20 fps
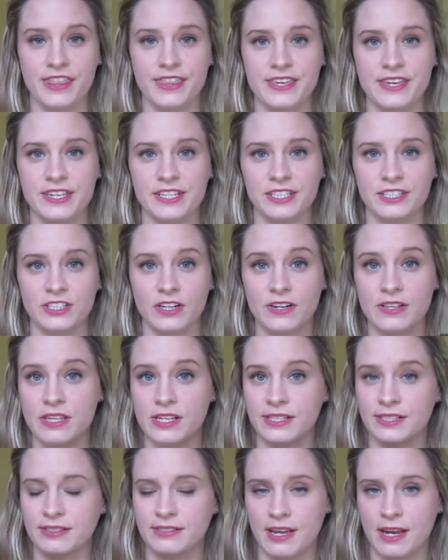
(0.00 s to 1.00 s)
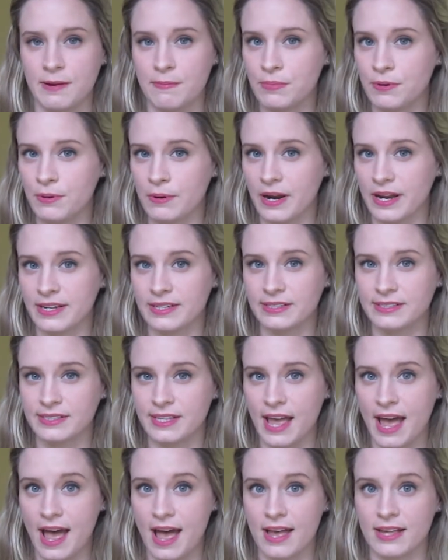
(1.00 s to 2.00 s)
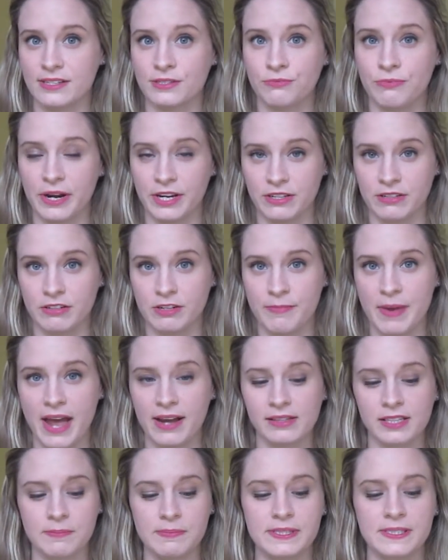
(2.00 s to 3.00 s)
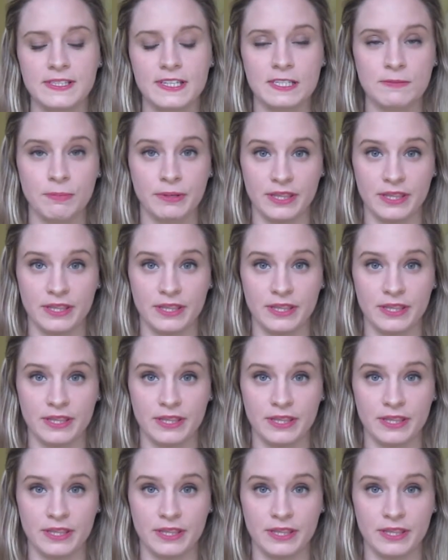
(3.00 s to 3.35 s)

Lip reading: these are the same price as regular MAC lipsticks,